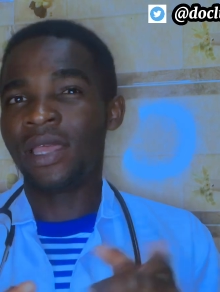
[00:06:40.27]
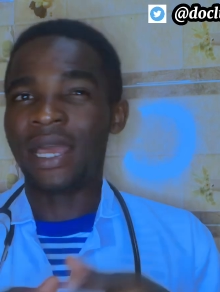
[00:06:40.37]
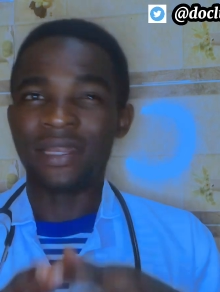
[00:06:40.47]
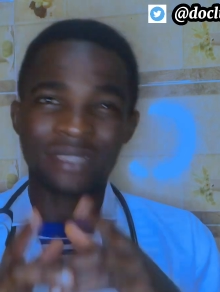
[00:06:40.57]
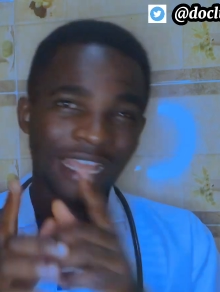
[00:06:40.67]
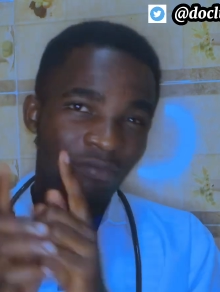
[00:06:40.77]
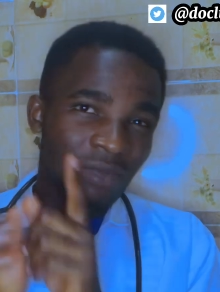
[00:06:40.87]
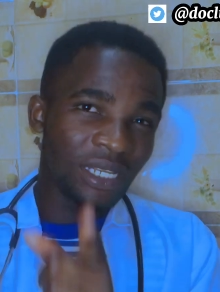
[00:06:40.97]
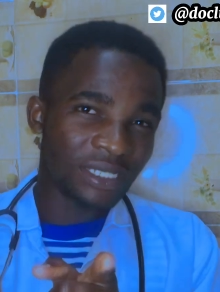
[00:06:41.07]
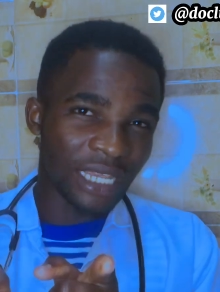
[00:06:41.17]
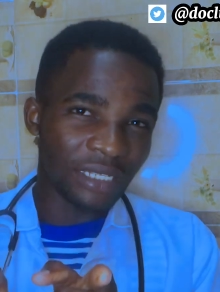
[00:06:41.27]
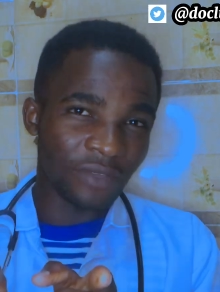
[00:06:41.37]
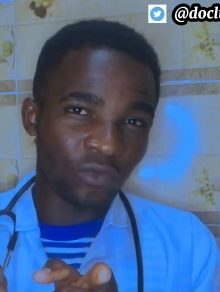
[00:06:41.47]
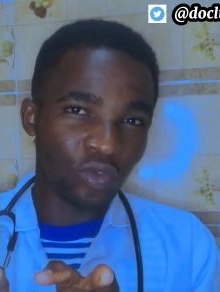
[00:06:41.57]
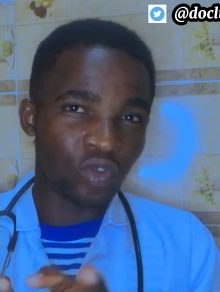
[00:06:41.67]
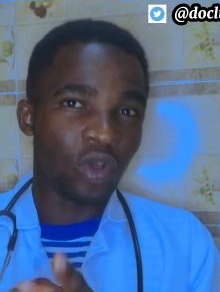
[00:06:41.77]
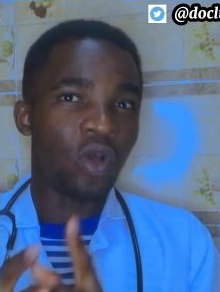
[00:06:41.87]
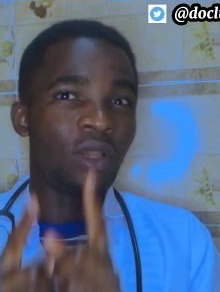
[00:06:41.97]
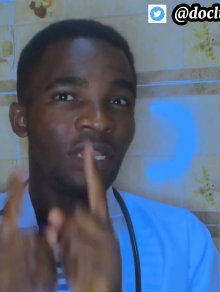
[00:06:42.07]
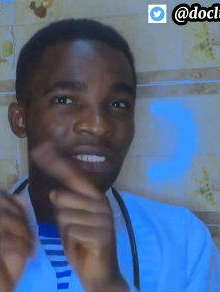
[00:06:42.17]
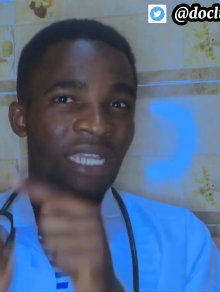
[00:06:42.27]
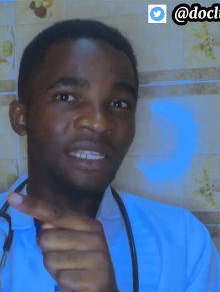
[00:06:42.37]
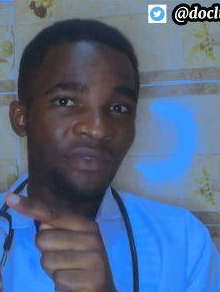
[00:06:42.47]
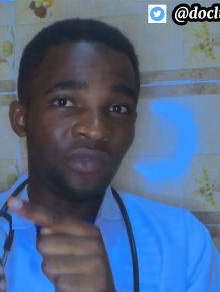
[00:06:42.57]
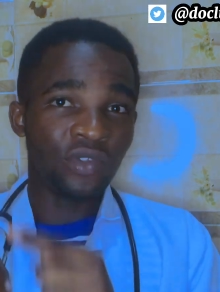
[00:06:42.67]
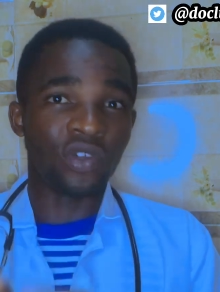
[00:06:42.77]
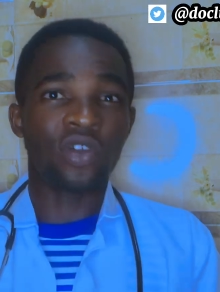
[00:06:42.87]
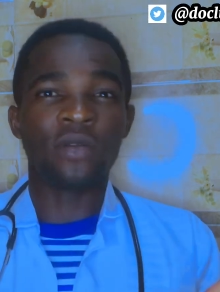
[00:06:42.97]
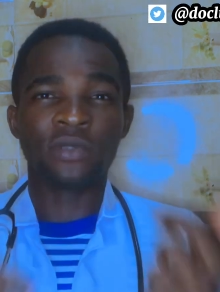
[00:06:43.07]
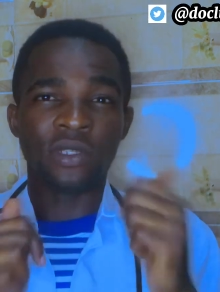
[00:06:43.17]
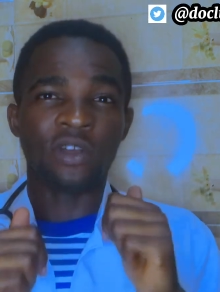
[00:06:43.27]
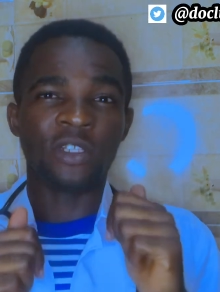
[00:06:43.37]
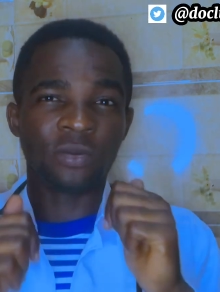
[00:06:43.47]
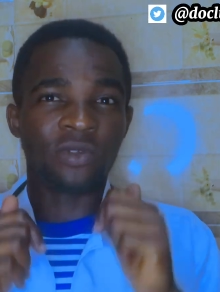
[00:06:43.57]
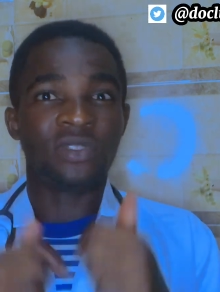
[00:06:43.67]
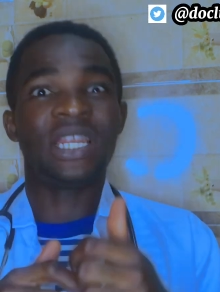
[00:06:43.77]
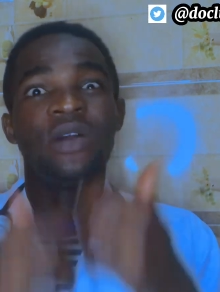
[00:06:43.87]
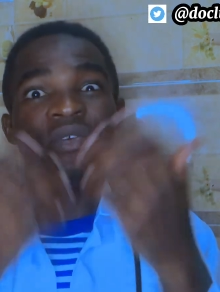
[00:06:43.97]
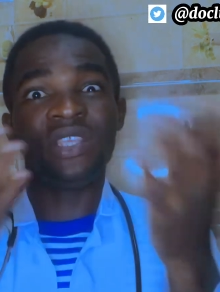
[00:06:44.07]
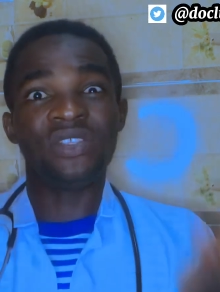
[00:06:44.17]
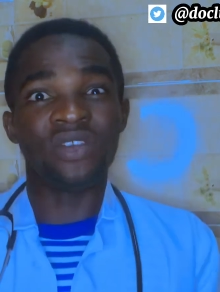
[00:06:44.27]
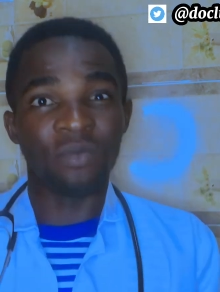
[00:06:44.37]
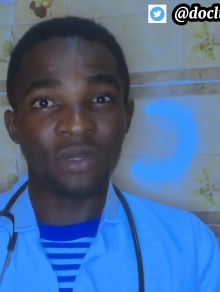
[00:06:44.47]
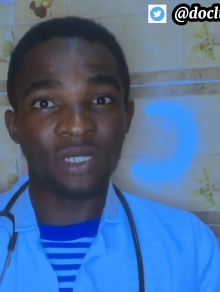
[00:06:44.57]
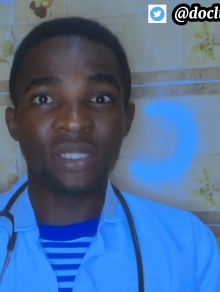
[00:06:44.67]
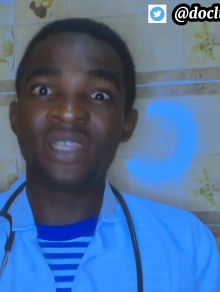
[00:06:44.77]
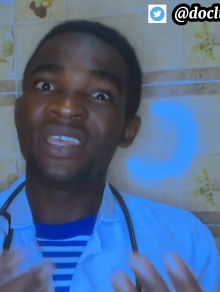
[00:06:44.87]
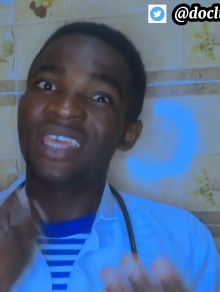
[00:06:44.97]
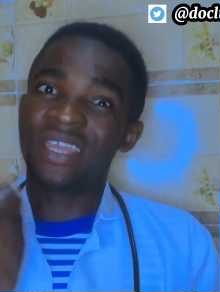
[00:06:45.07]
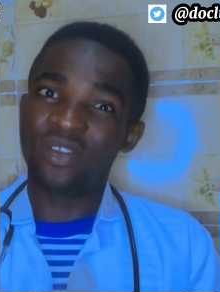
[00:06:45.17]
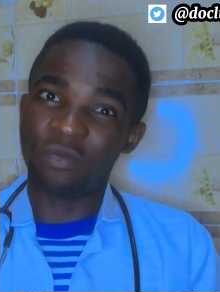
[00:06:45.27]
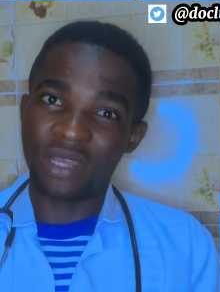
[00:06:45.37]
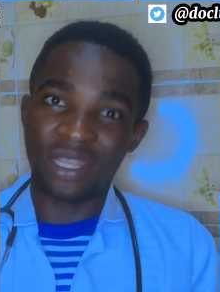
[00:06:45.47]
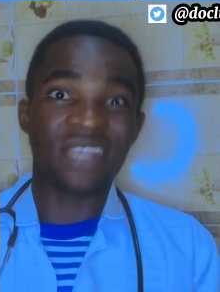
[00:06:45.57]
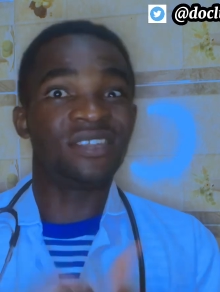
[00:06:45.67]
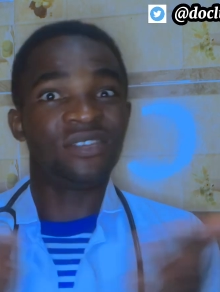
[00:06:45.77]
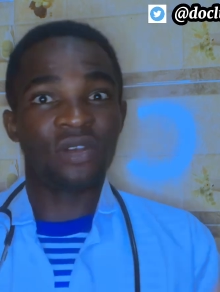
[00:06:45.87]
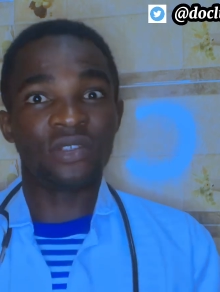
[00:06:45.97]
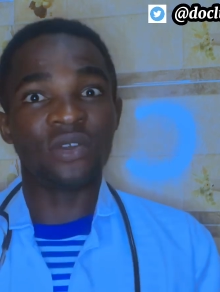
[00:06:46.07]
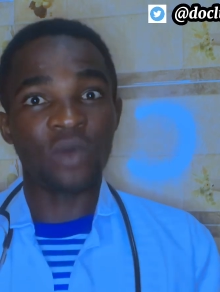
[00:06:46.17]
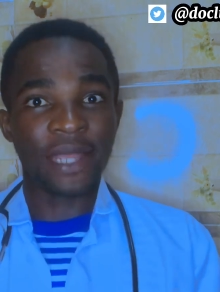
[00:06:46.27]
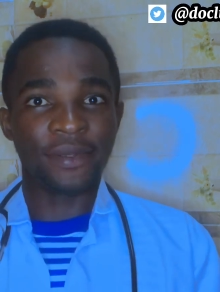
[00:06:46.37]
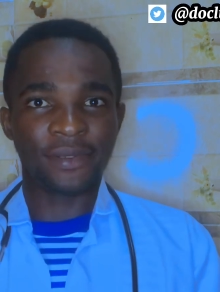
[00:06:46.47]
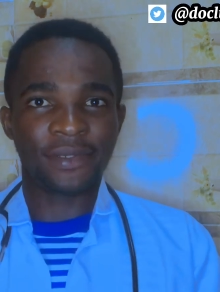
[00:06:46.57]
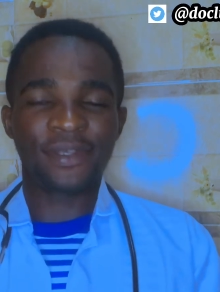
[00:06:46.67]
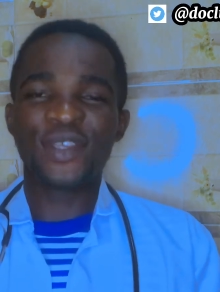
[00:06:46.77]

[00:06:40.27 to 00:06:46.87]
and thank me later in the future, or later in the future, come to the hospital so I will eat your money. Hello, man, as a doctor, why not?